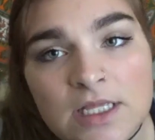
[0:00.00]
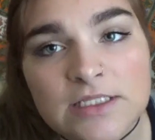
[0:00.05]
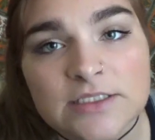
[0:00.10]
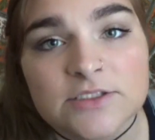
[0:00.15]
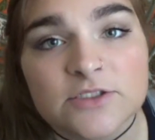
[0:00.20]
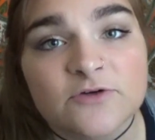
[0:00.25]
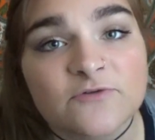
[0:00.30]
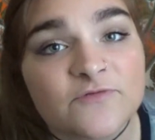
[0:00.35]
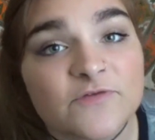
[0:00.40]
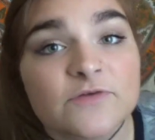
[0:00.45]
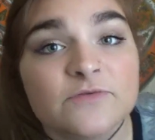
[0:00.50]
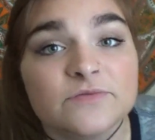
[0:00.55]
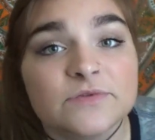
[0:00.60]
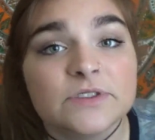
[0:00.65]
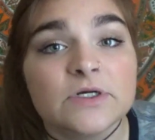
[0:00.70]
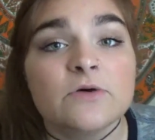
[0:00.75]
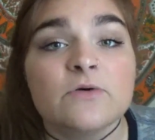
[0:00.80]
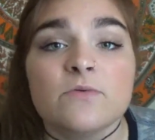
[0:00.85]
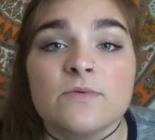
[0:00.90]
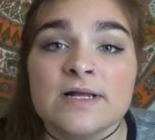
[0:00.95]
So if you
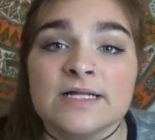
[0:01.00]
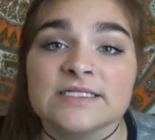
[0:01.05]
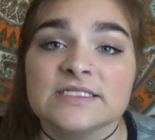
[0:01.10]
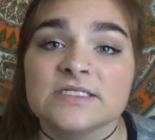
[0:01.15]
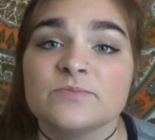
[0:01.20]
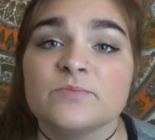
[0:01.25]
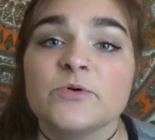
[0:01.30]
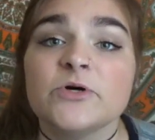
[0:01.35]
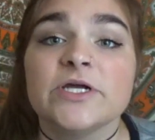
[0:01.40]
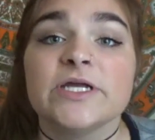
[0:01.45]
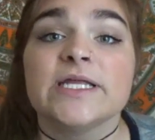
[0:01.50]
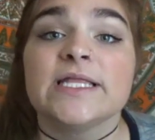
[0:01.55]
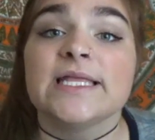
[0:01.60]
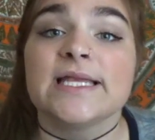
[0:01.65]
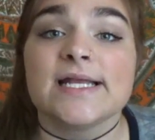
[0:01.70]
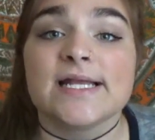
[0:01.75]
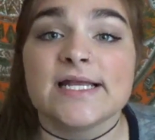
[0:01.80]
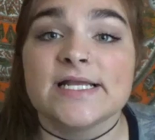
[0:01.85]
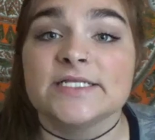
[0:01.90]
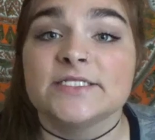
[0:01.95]
don't want
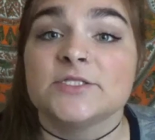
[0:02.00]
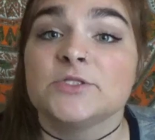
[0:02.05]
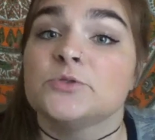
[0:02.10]
spoilers,